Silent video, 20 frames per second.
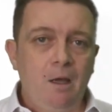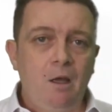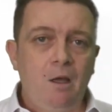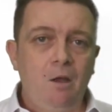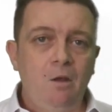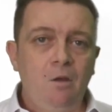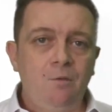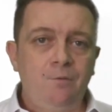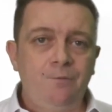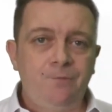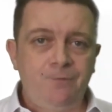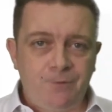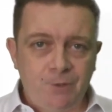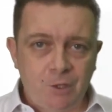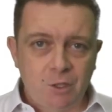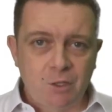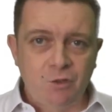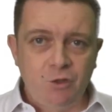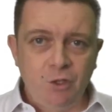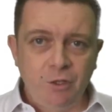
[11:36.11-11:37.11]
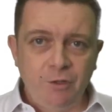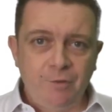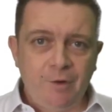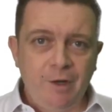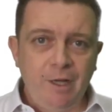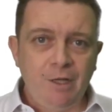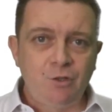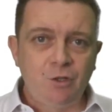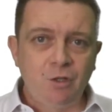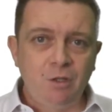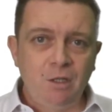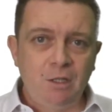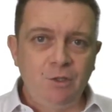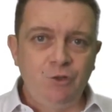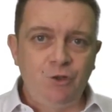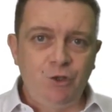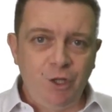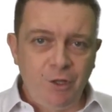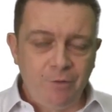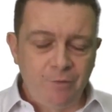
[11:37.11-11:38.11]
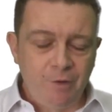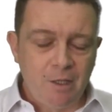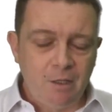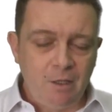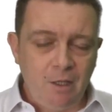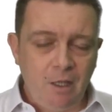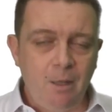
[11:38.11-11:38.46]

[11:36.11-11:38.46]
a first-generation Algerian